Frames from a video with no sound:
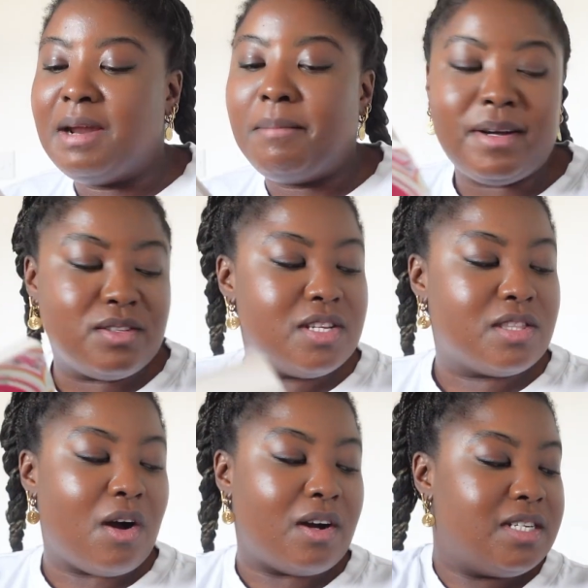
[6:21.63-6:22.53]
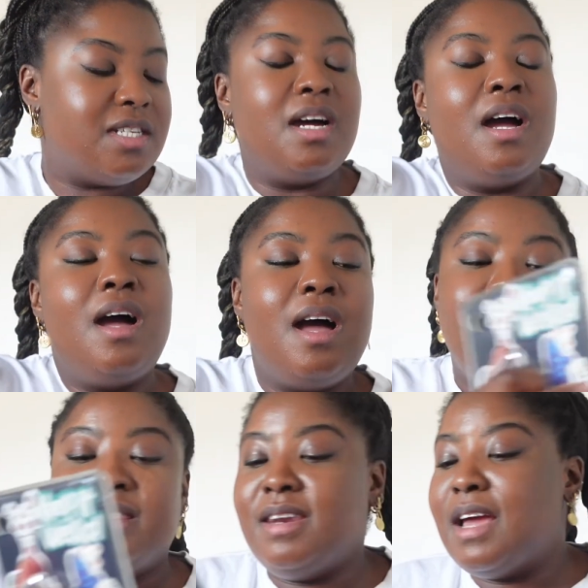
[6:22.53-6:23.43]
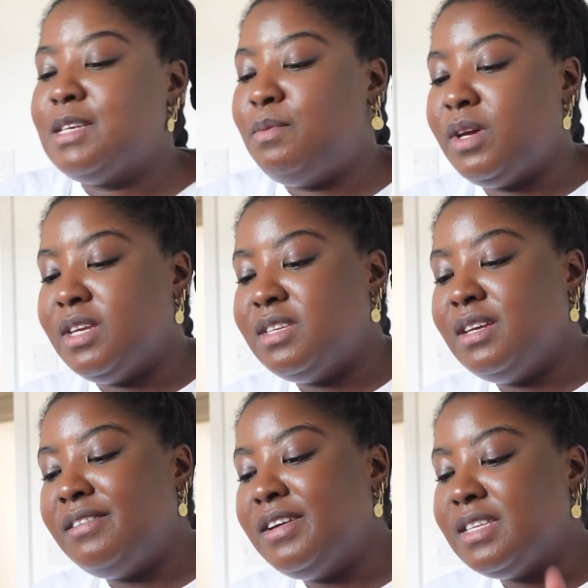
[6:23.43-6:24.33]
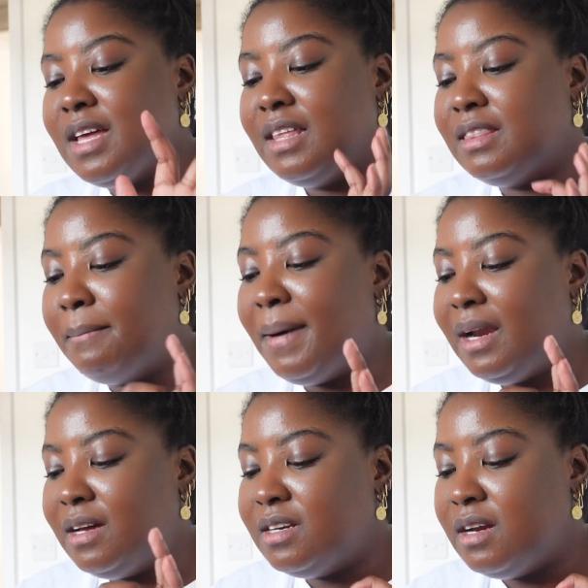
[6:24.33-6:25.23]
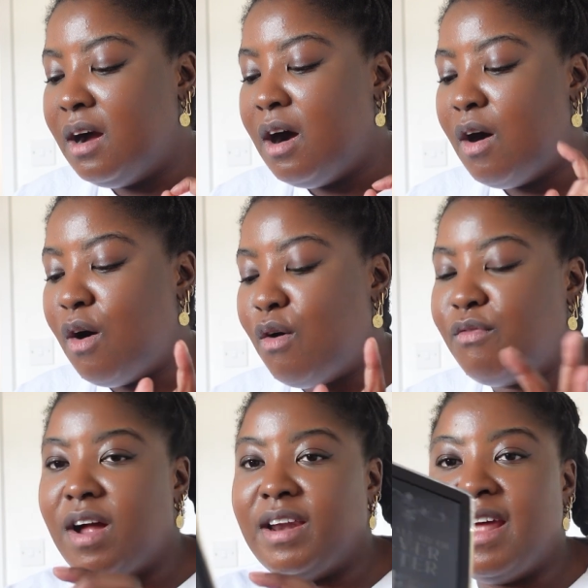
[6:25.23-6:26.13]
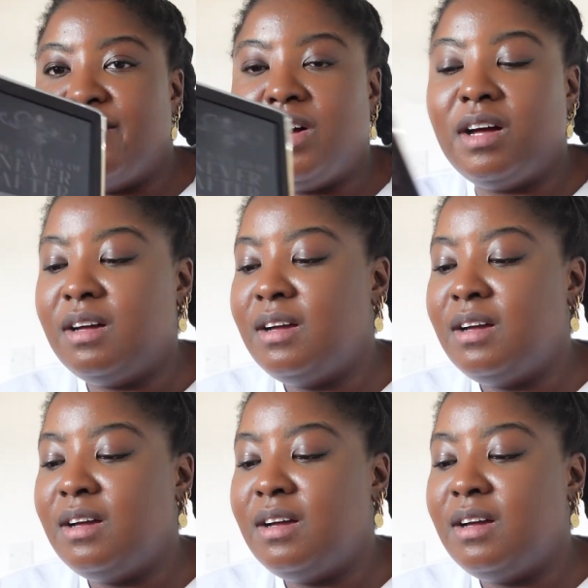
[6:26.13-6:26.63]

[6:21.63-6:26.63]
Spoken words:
I'm about to start the next book in the series, The Ballad of Never